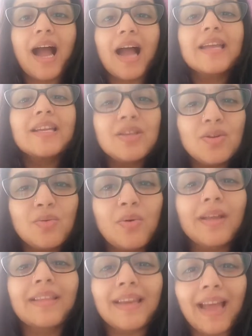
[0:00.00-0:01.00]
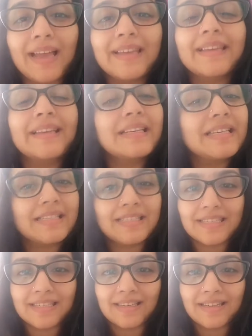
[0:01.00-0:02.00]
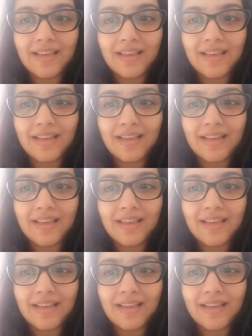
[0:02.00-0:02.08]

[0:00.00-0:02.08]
I know that I can listen.